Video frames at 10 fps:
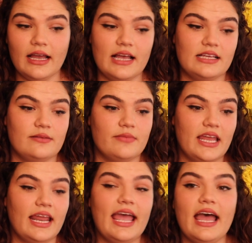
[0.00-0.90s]

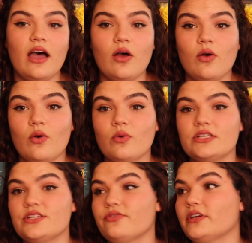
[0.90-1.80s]
And how
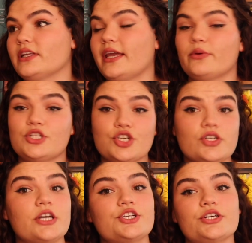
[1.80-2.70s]
different language
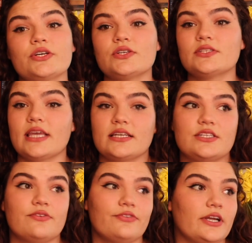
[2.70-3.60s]
structures and
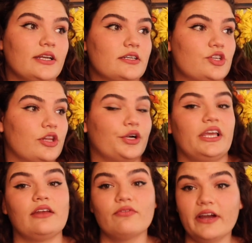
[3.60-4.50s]
different
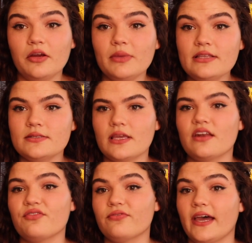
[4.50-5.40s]
learning environments
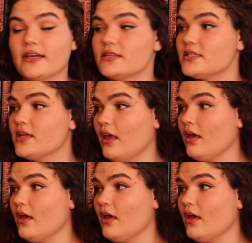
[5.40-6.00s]
can affect